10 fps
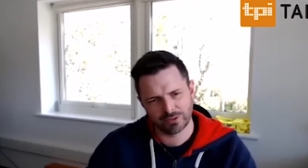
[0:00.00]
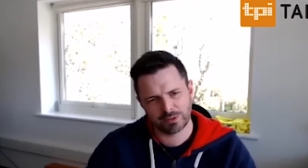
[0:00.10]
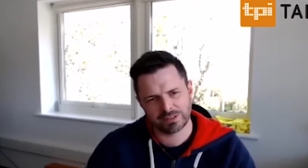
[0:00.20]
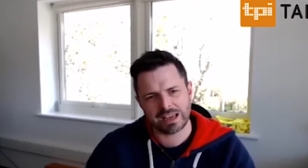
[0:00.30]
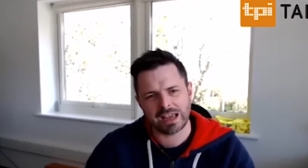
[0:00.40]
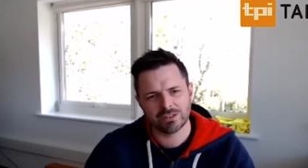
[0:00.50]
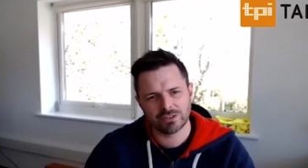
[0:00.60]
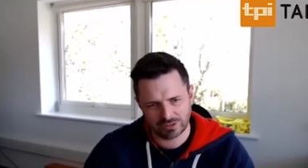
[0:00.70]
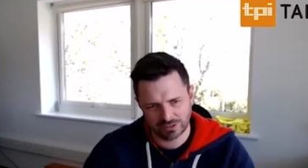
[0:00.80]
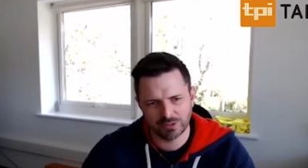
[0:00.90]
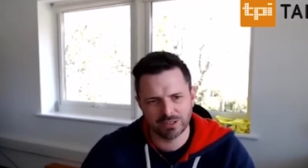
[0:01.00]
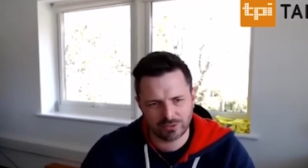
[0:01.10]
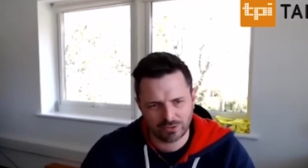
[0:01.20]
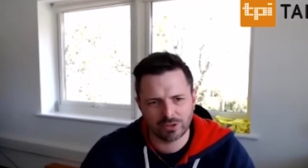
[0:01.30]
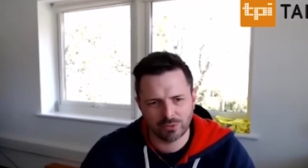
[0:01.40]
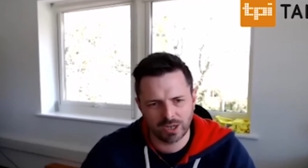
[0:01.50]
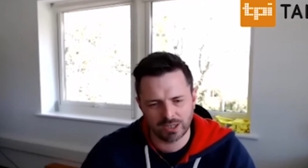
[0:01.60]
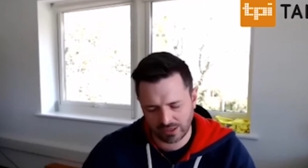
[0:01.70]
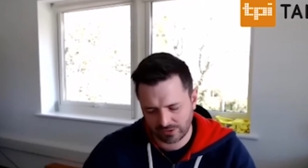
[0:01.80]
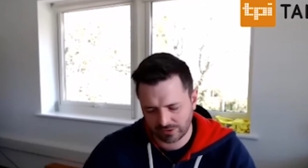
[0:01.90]
potentially been tucked away.
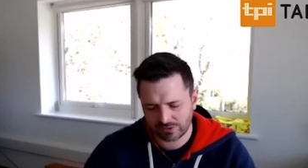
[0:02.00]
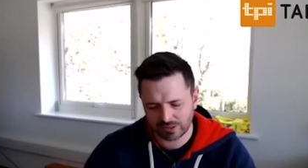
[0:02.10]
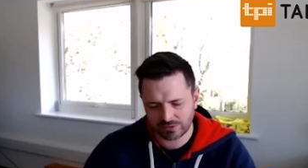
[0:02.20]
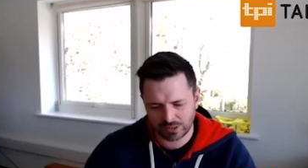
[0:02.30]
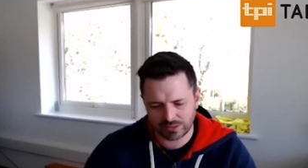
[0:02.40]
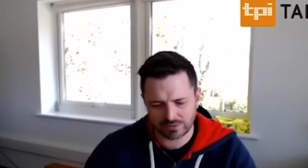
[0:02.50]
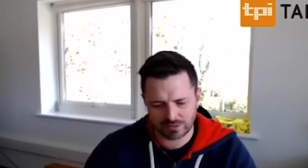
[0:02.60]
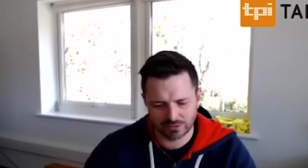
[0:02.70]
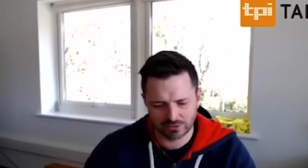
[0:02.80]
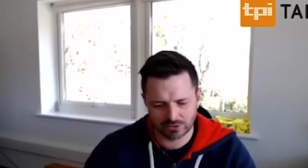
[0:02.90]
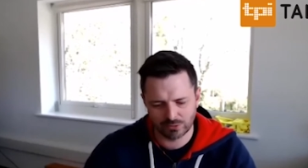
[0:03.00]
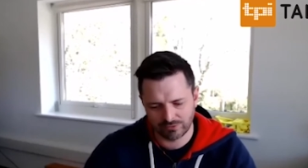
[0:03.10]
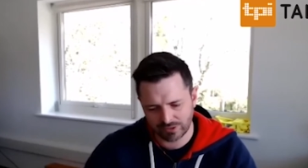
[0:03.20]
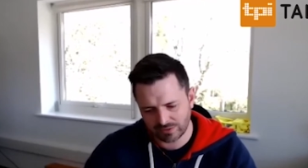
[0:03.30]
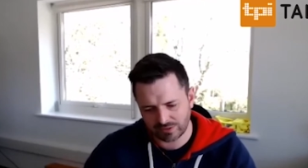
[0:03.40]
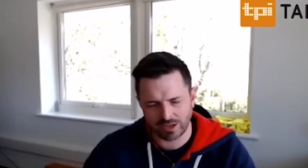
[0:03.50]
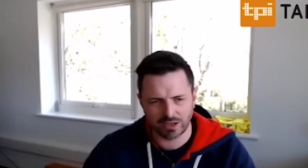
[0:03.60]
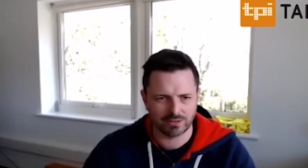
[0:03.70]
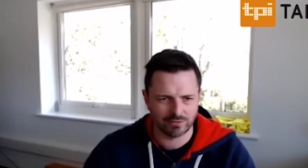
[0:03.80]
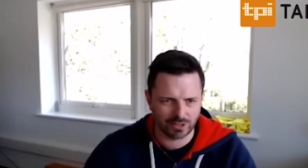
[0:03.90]
Now there's things we can still do with
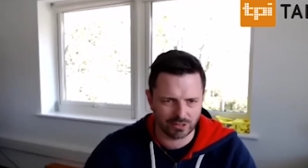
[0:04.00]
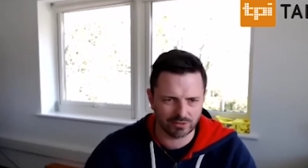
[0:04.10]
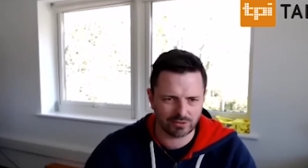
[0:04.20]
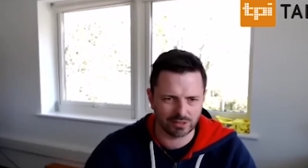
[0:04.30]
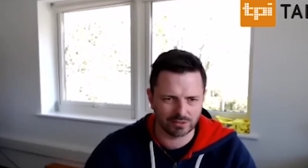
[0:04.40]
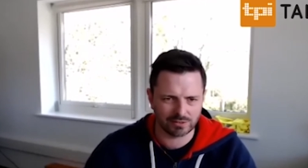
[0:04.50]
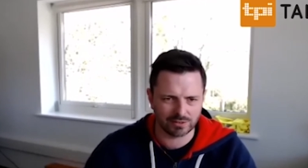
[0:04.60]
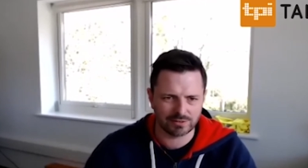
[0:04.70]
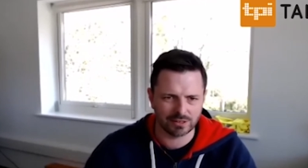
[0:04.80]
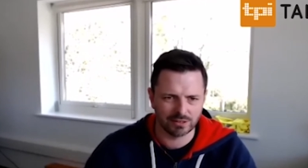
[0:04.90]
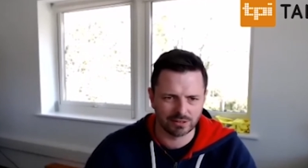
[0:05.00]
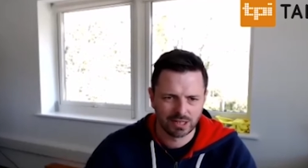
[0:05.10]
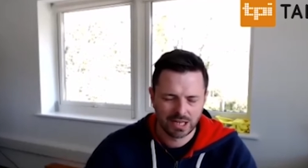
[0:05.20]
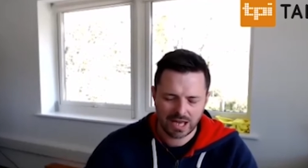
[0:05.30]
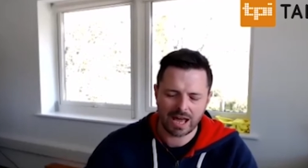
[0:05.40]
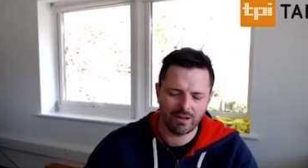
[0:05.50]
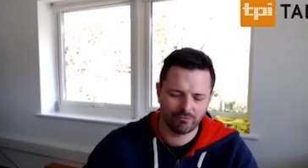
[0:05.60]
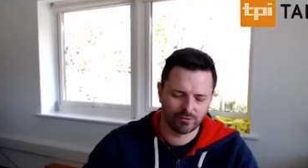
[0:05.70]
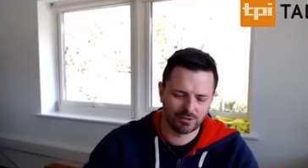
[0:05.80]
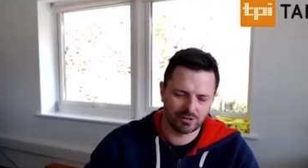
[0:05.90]
VCAs and various things to still have
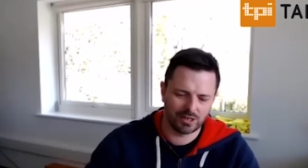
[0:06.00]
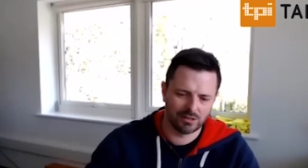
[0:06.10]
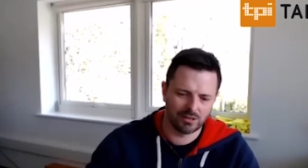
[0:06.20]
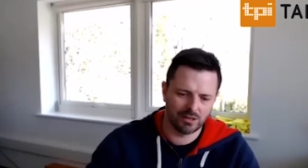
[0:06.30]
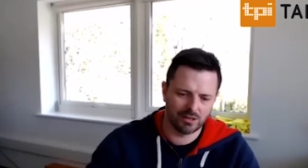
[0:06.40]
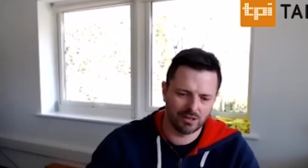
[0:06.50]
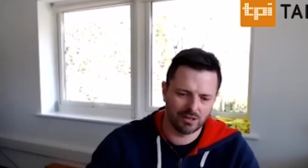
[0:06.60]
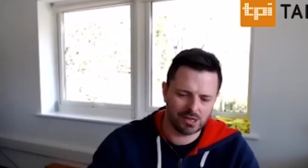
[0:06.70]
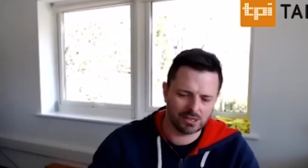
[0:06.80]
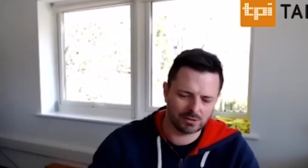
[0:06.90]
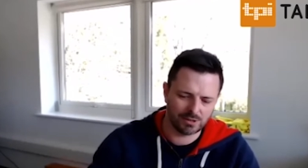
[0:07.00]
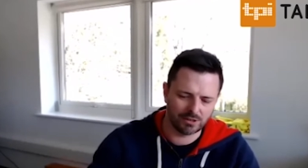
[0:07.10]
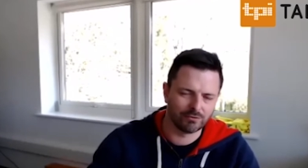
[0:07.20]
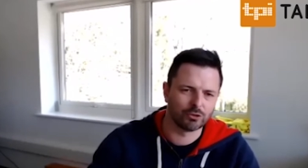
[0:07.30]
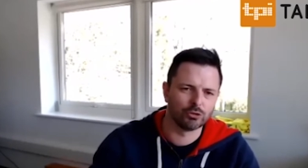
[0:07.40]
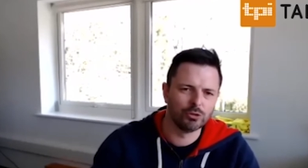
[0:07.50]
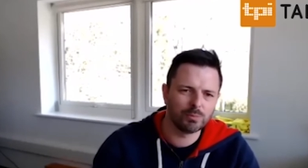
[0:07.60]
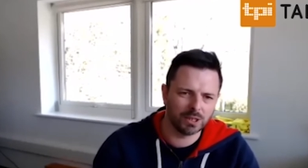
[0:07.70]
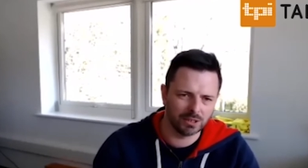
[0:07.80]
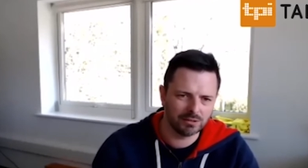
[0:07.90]
uh, a large amount of
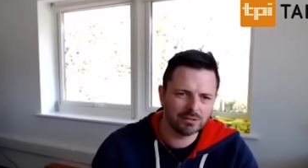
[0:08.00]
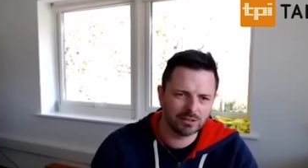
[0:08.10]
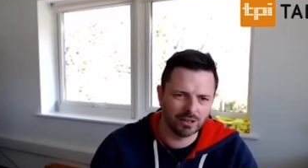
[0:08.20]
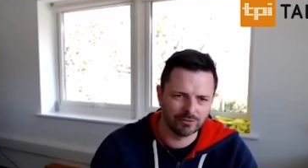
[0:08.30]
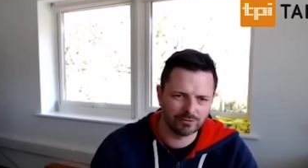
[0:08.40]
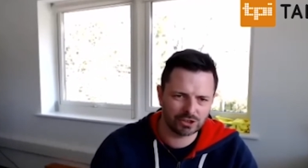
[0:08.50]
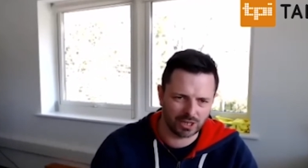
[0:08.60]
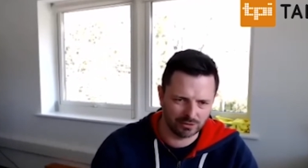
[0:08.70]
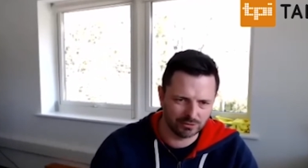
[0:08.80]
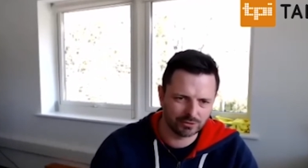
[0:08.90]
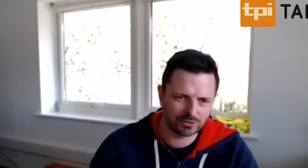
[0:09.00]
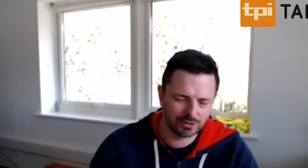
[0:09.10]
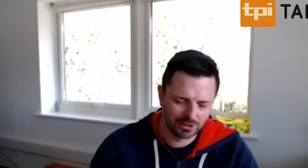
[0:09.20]
grouping of channels,